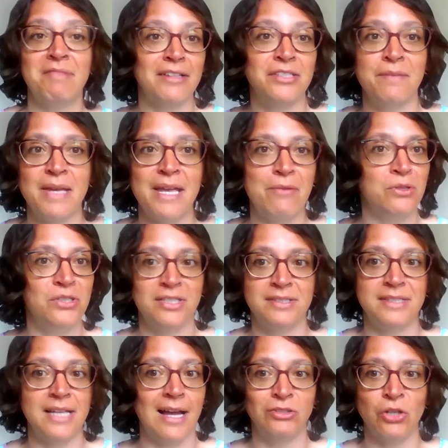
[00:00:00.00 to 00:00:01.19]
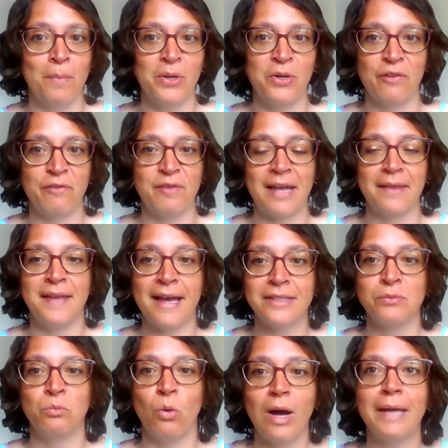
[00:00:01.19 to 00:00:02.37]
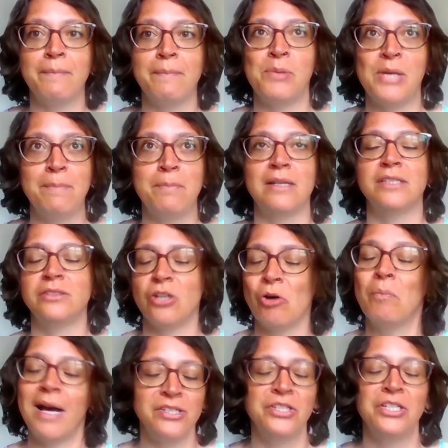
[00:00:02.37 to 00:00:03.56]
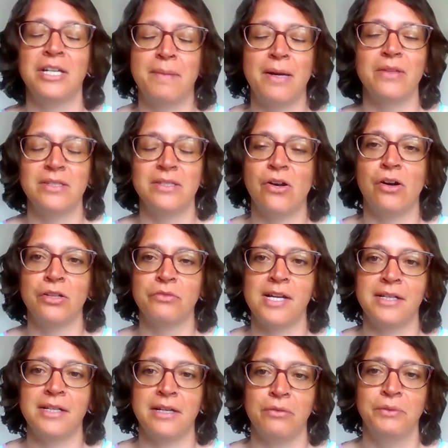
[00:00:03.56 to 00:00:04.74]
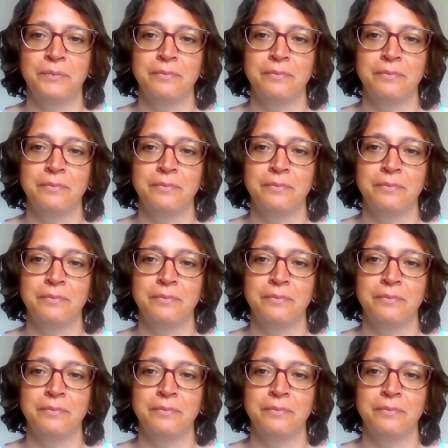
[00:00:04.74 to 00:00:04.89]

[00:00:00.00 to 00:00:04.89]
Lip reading: that to me will just start a domino effect. That's why people are so passionate about this cause right now.